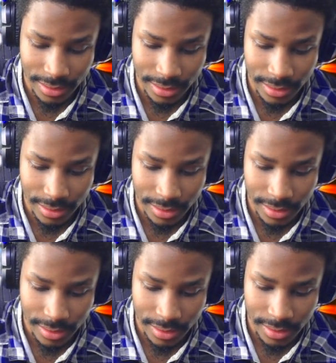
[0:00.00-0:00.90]

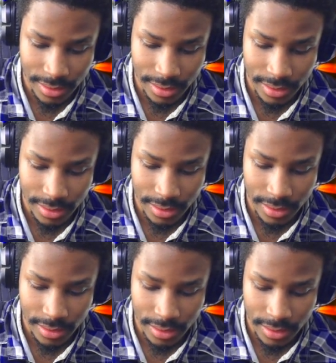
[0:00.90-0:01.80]

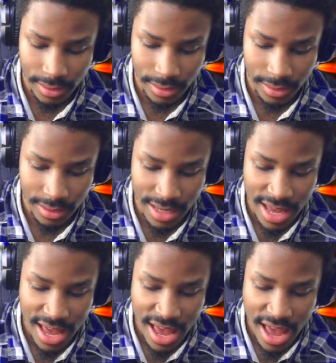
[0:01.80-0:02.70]

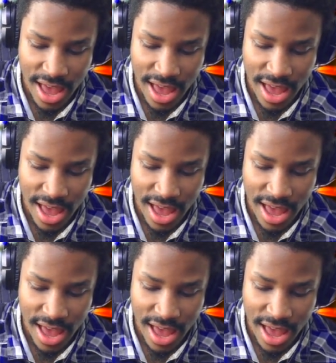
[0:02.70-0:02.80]
(silence)